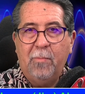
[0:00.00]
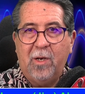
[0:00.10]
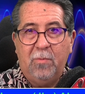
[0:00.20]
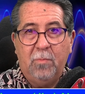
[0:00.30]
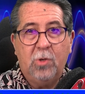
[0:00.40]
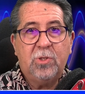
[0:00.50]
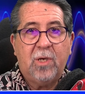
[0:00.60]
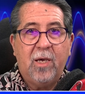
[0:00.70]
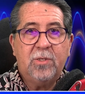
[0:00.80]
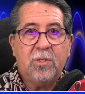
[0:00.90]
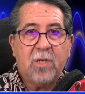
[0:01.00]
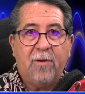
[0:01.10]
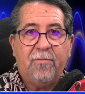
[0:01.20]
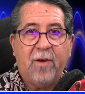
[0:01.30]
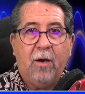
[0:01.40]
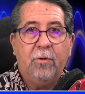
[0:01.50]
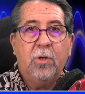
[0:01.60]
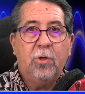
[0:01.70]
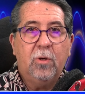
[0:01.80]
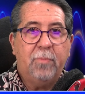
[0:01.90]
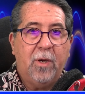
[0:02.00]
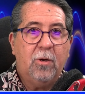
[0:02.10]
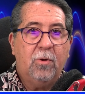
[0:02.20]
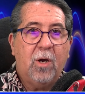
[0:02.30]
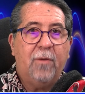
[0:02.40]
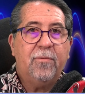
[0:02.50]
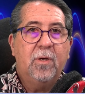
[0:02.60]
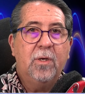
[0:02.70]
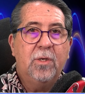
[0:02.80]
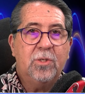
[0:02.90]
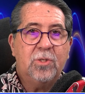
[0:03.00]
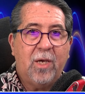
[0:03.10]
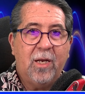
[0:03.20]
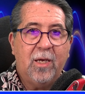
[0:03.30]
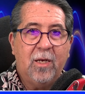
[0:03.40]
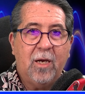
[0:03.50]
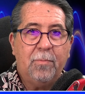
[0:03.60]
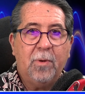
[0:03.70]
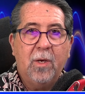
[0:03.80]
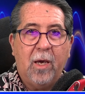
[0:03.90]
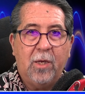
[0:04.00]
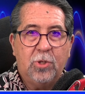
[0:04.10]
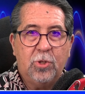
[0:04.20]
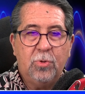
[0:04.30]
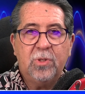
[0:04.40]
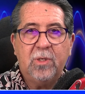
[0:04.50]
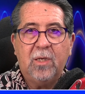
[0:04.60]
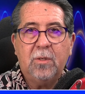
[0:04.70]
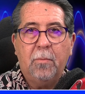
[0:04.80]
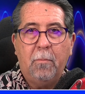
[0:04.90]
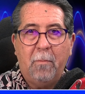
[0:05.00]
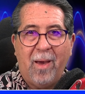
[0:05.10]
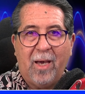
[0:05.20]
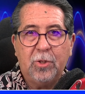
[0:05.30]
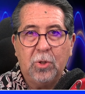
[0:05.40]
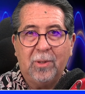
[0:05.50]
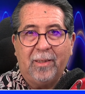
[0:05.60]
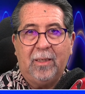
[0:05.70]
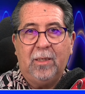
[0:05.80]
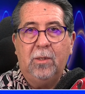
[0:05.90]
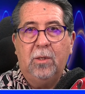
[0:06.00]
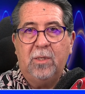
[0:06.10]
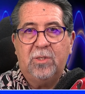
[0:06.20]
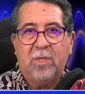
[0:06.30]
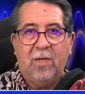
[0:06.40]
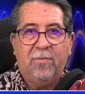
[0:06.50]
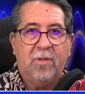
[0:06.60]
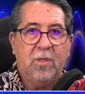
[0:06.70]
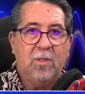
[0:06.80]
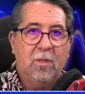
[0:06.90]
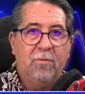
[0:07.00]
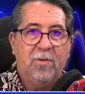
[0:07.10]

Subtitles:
But in most cases, I found you're better off setting it up and choosing it manually instead of the